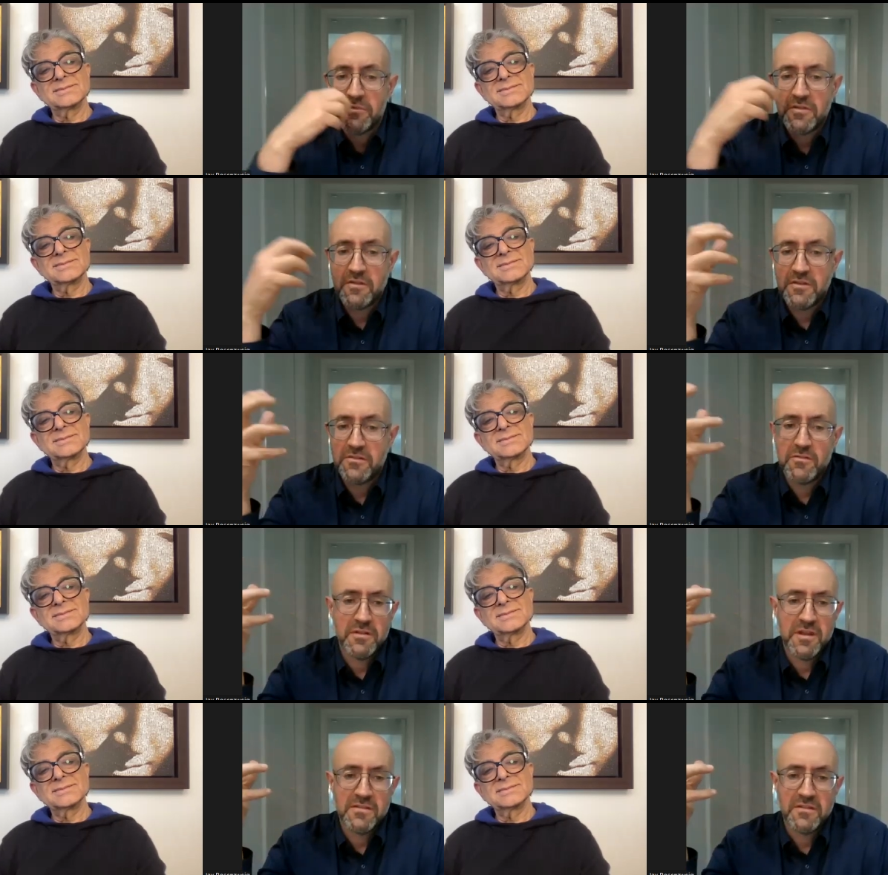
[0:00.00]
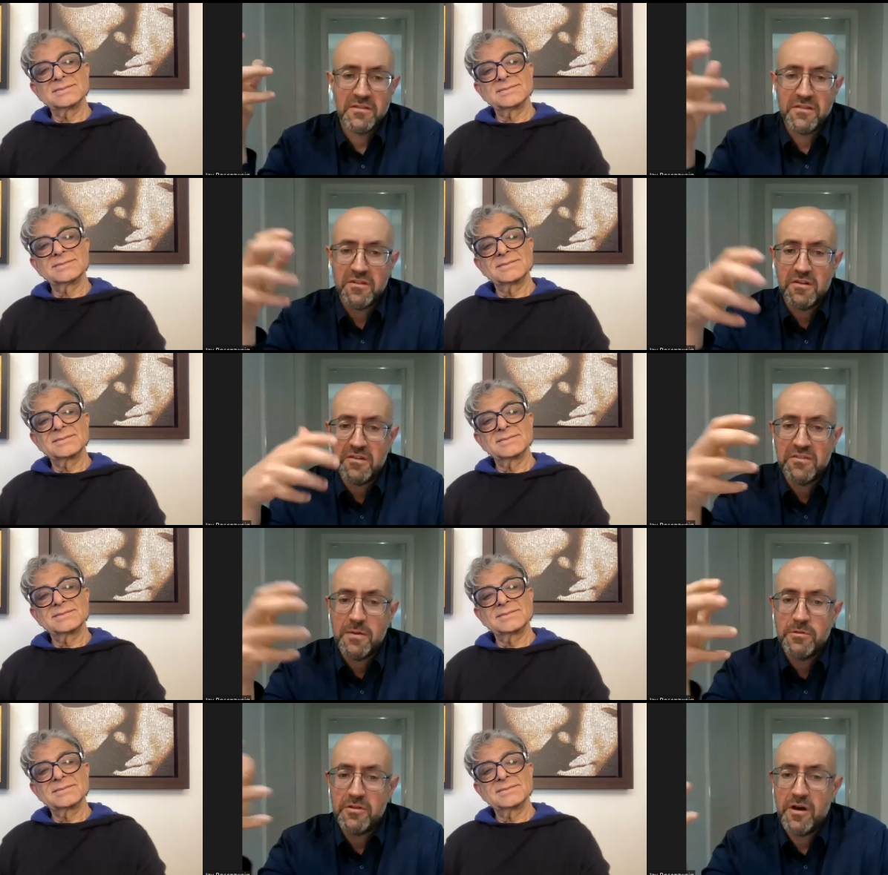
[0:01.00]
Speaker 1: almost exists or it does exist on a
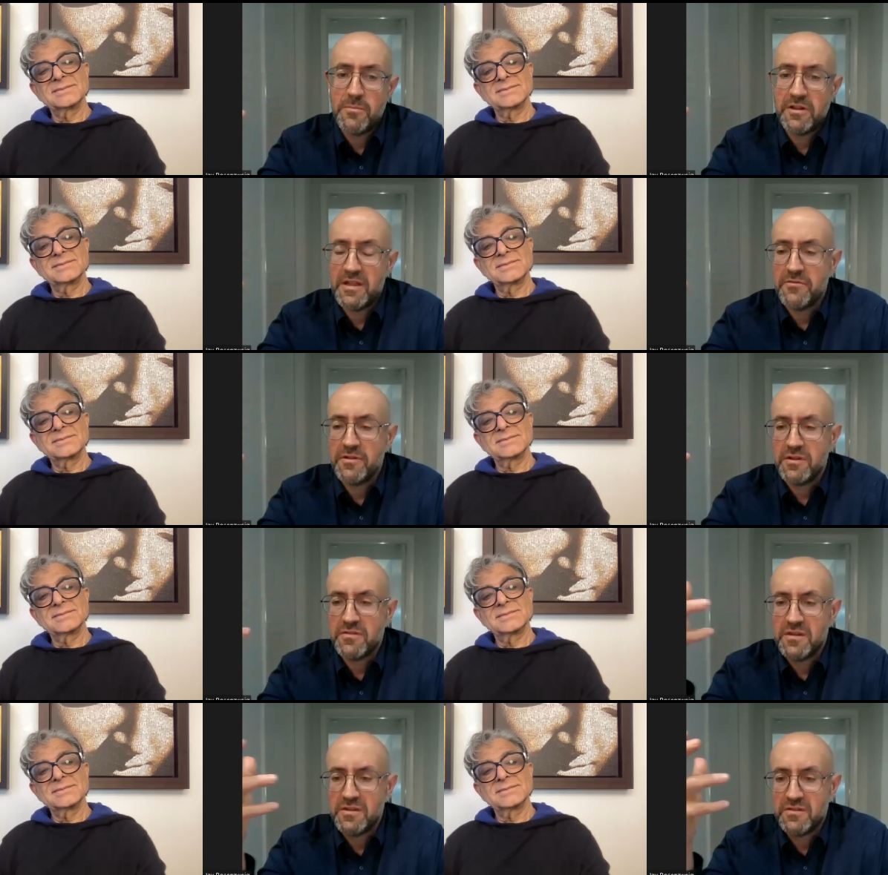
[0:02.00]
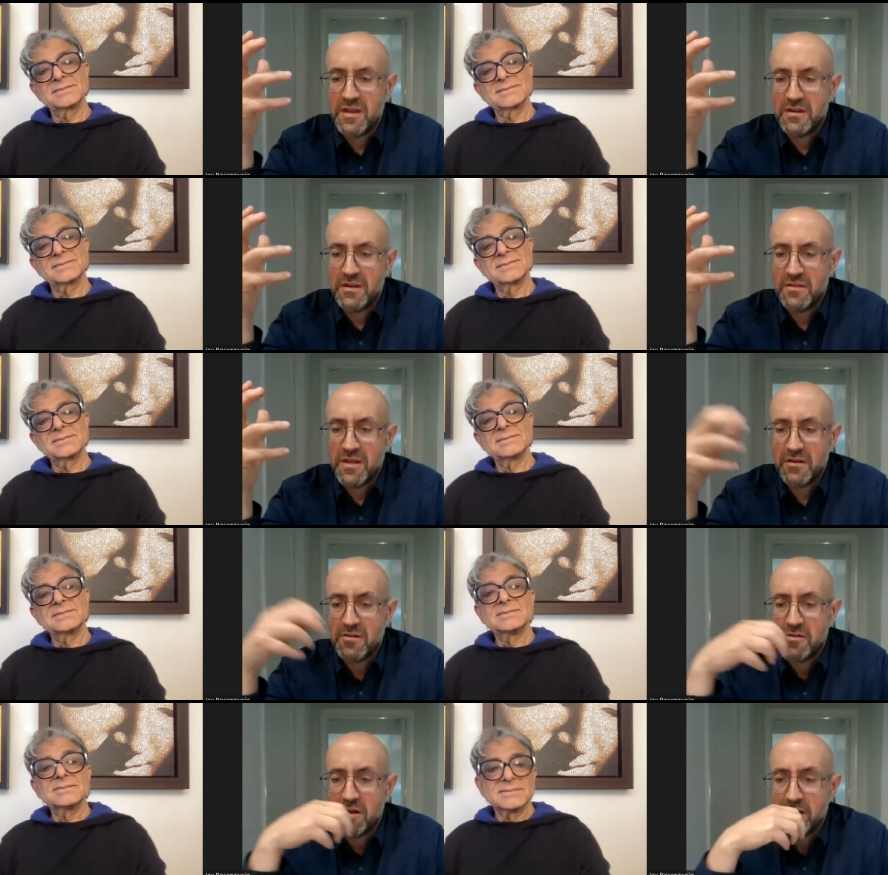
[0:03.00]
subatomic level. Is, is, that, is
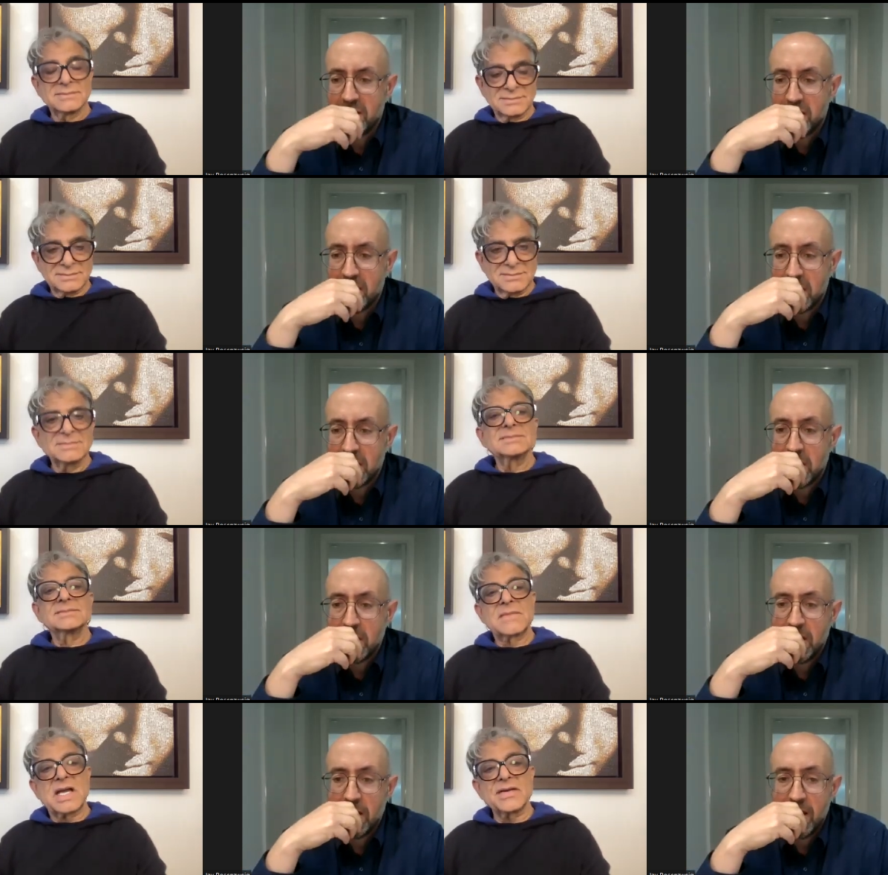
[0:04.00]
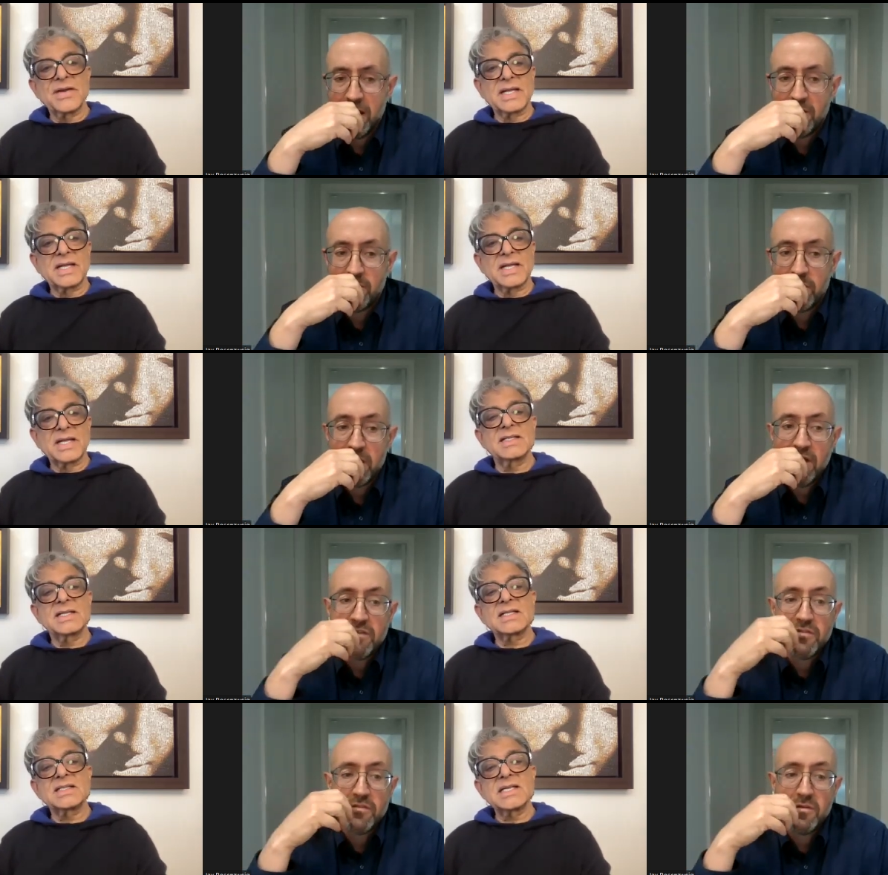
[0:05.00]
that correct?
Speaker 2: Correct. Um,
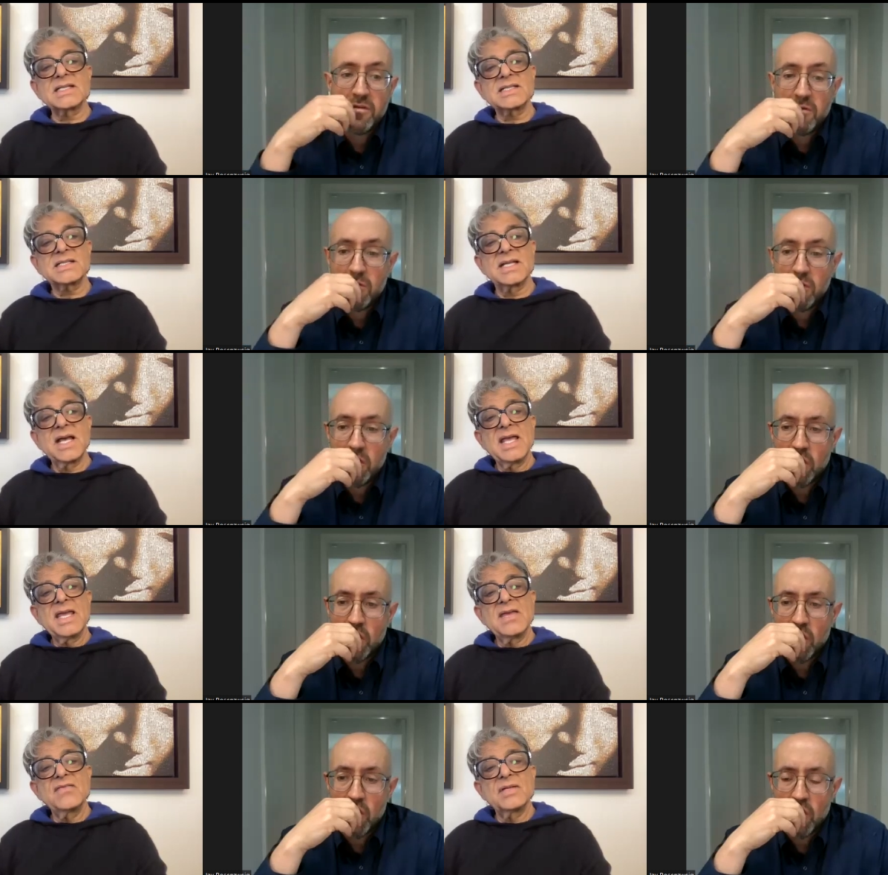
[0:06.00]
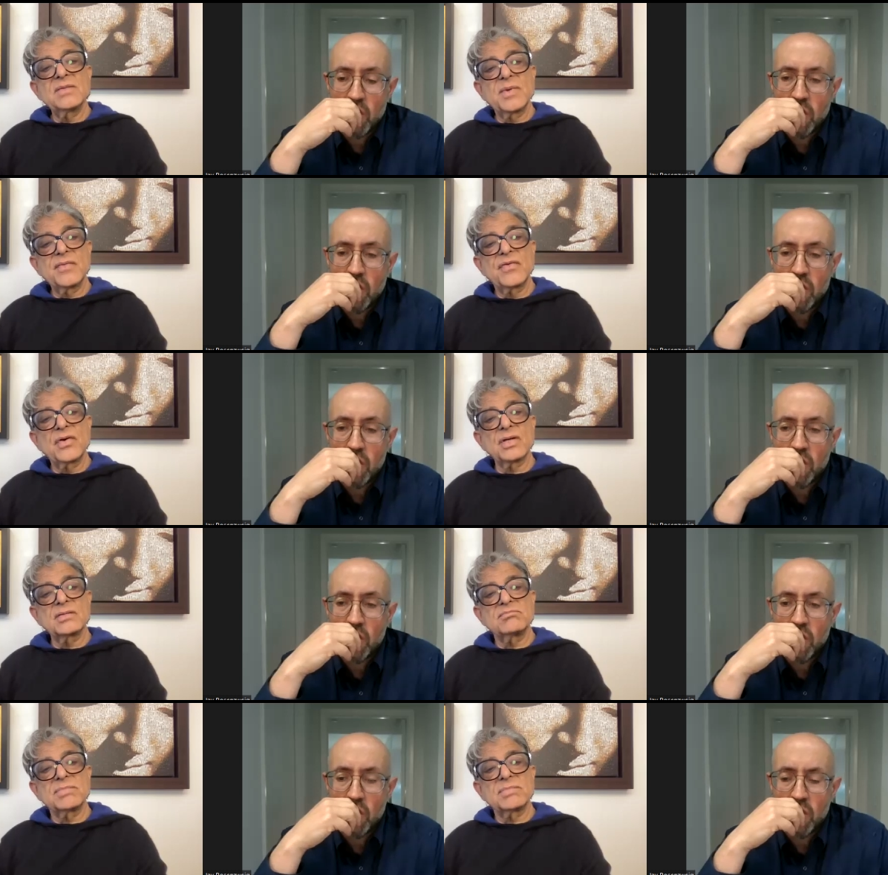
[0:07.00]
it exists even
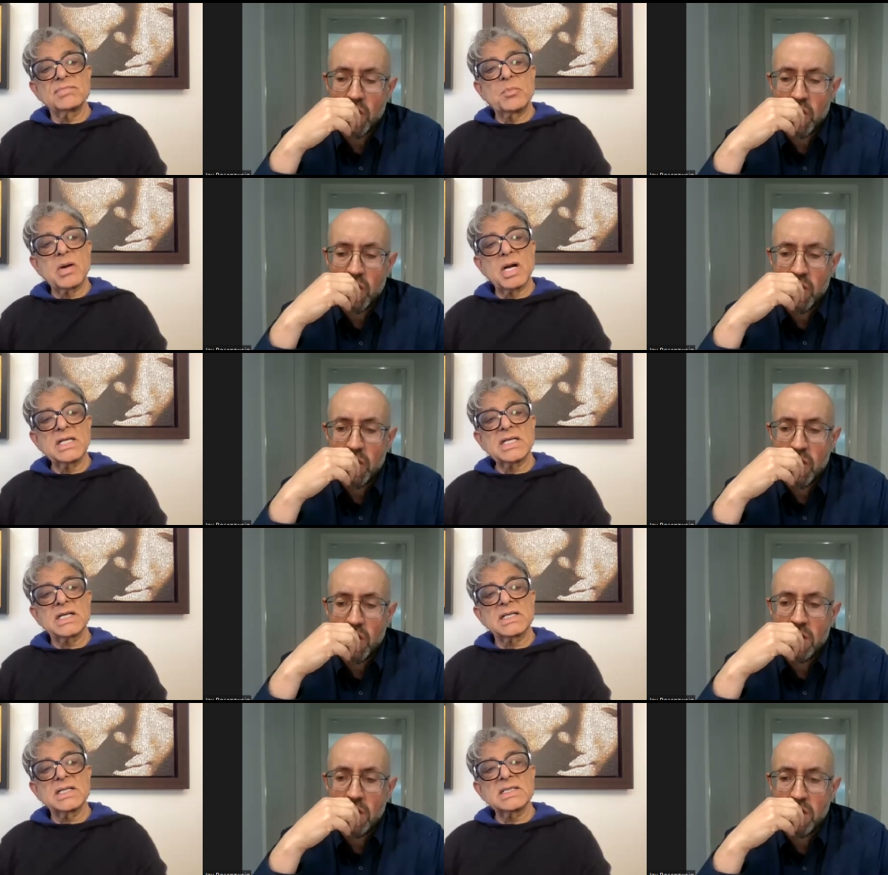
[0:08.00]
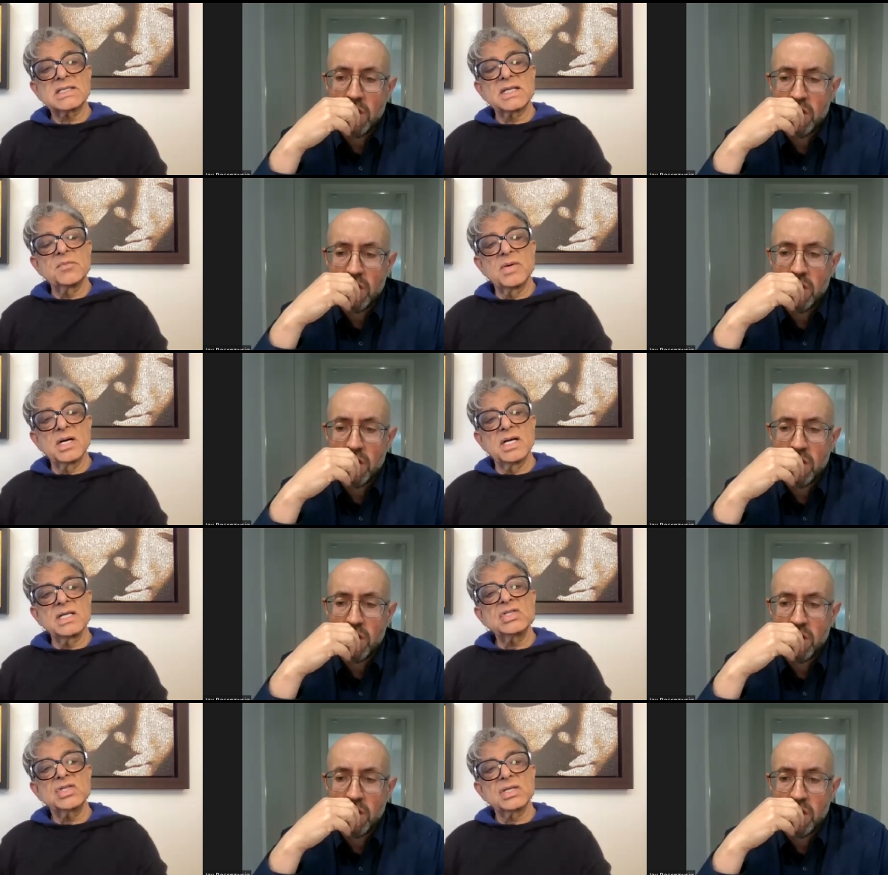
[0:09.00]
before the particles
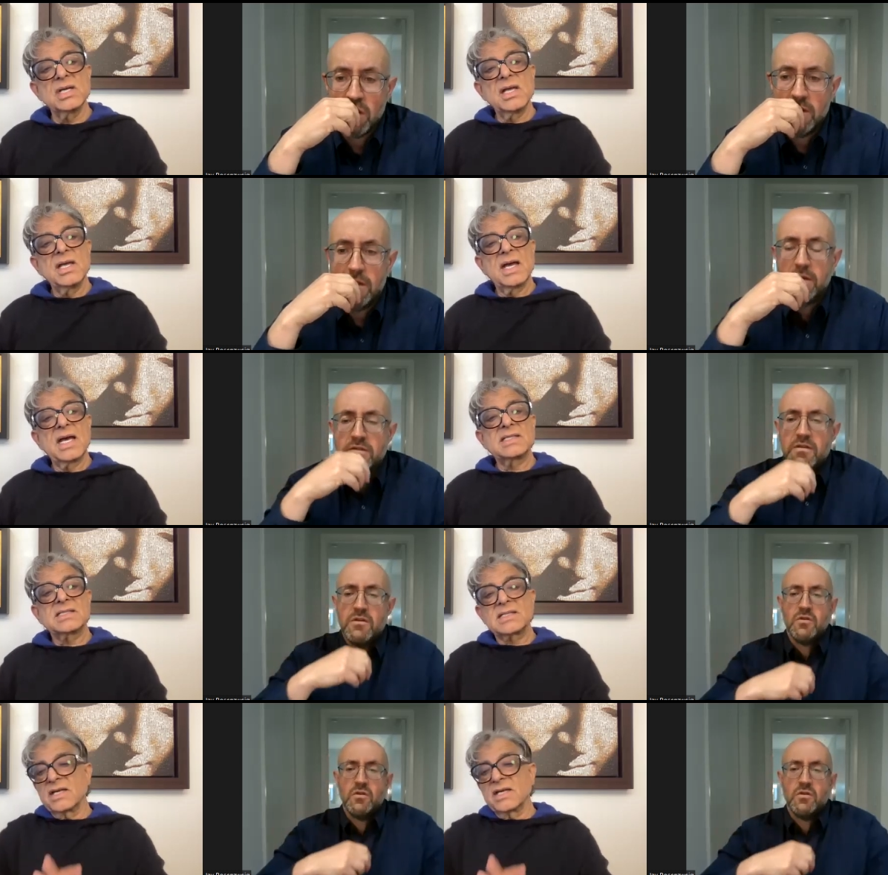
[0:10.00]
emerge yeah. as